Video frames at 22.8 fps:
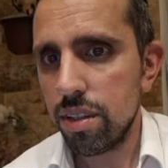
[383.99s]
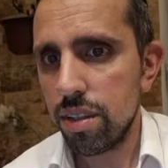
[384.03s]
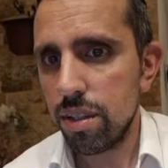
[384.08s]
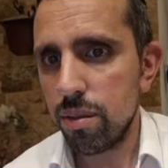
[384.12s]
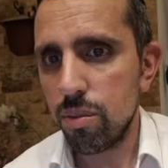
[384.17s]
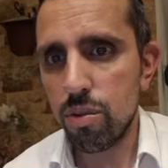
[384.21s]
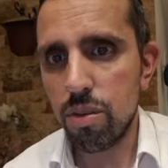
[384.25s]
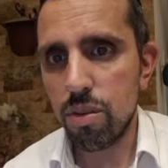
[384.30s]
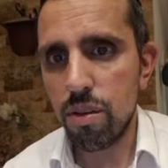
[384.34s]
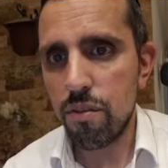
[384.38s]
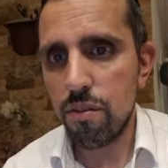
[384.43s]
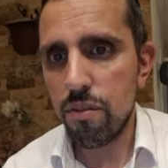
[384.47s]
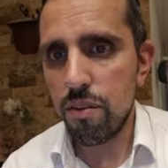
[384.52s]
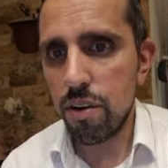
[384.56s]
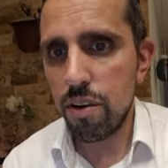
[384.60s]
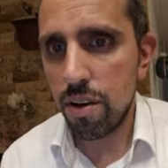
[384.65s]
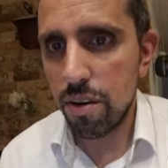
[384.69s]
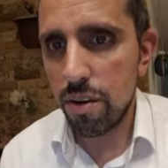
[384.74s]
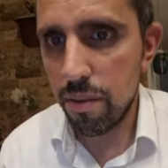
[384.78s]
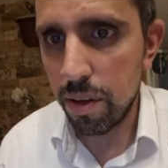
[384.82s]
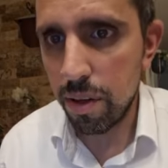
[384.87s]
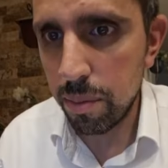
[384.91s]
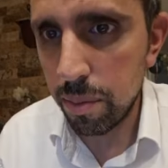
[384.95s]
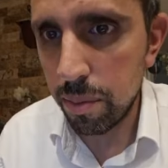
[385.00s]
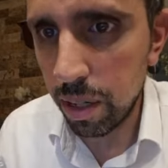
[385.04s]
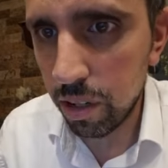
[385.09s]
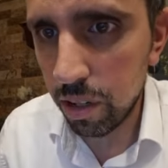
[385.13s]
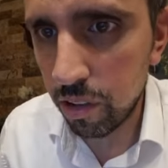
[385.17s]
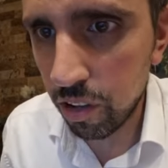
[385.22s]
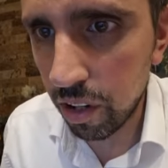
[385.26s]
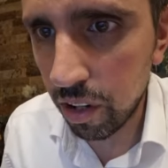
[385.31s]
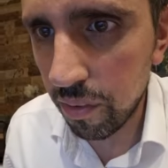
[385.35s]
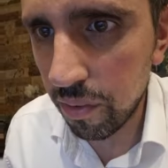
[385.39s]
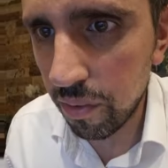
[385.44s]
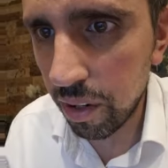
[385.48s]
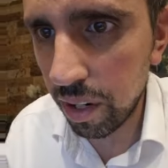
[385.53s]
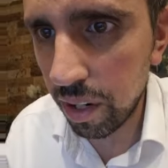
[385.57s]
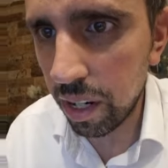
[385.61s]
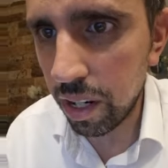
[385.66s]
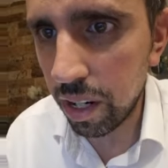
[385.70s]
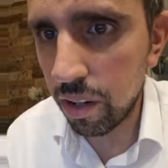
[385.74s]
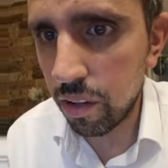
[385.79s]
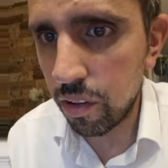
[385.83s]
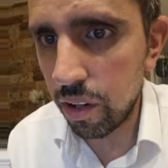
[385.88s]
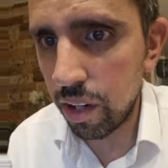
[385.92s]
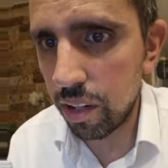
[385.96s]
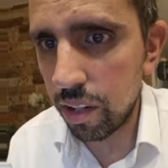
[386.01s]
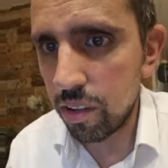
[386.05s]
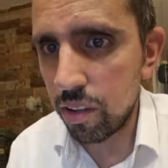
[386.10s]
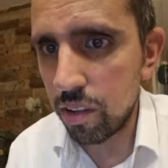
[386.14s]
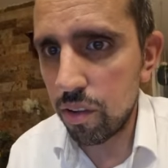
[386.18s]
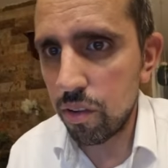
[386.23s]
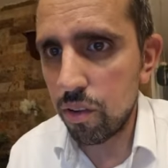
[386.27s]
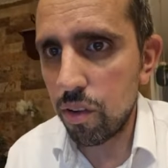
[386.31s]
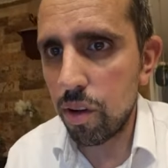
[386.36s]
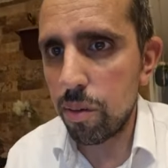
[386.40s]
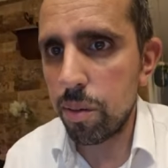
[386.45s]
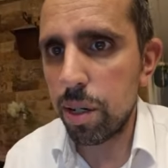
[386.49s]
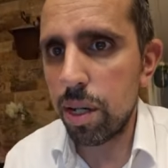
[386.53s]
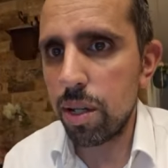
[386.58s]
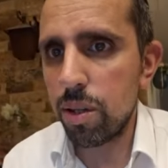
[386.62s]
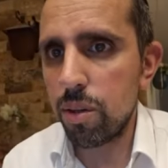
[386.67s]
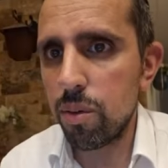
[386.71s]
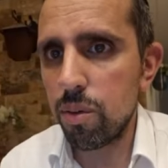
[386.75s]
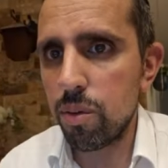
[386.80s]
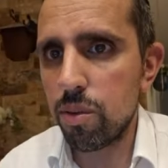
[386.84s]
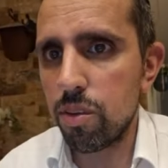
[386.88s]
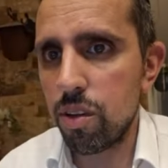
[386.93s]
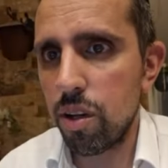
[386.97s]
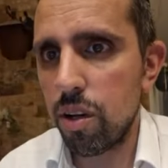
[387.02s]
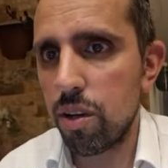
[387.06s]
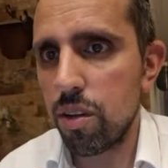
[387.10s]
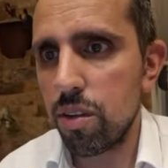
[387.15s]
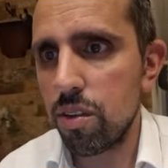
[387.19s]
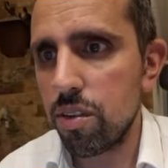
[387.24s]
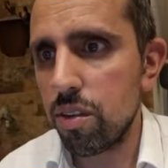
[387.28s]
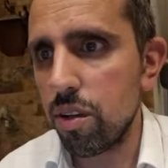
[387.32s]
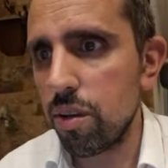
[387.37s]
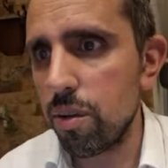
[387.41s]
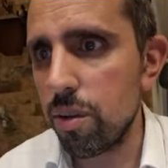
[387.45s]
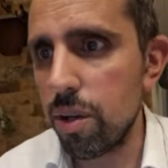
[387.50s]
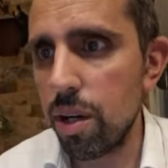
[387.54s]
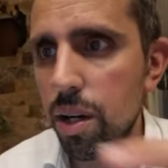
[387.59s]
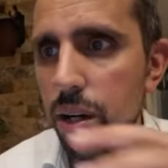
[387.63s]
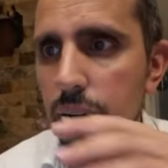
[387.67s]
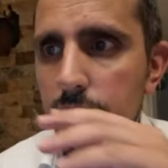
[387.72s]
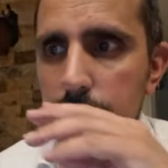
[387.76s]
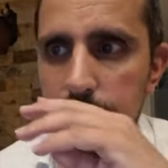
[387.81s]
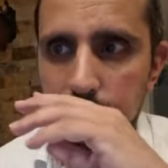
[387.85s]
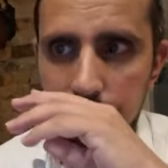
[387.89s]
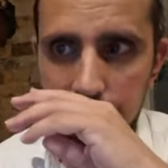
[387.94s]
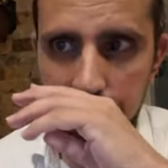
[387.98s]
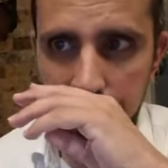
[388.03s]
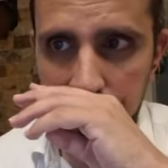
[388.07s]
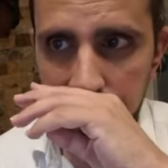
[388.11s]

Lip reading: He was a very, very much a very great rabbi also. So,